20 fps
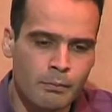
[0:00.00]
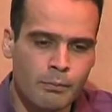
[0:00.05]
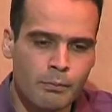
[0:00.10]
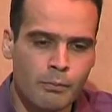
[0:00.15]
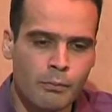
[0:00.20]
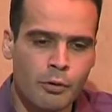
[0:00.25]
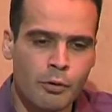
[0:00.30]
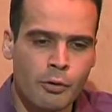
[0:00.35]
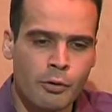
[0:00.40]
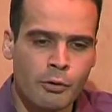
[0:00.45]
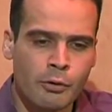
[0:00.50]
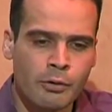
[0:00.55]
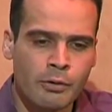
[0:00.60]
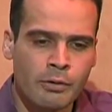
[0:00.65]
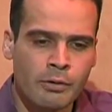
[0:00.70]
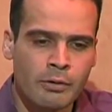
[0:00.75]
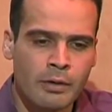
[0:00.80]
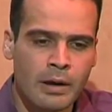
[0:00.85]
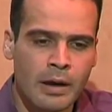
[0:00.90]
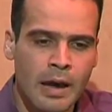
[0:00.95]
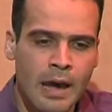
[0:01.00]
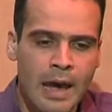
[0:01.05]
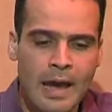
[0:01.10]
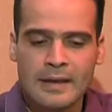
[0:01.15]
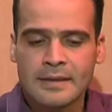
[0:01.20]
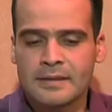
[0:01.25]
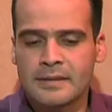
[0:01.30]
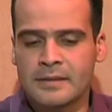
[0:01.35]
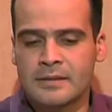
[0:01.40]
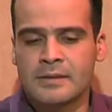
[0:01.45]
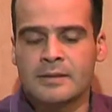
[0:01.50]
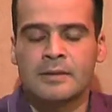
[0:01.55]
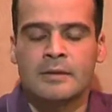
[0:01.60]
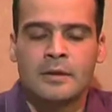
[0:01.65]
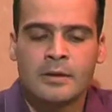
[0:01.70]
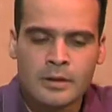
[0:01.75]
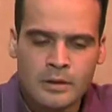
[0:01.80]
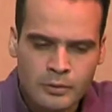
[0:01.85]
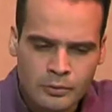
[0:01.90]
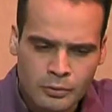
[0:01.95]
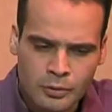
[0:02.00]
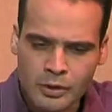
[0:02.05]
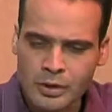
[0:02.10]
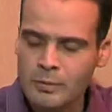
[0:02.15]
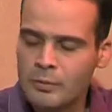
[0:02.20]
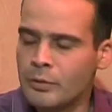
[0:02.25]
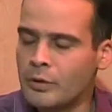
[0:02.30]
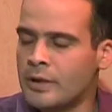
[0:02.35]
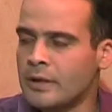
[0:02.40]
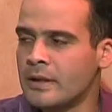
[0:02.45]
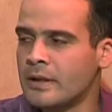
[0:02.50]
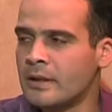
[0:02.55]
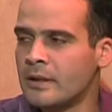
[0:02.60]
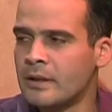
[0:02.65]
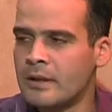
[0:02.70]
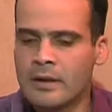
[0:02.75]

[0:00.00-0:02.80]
more access to the community.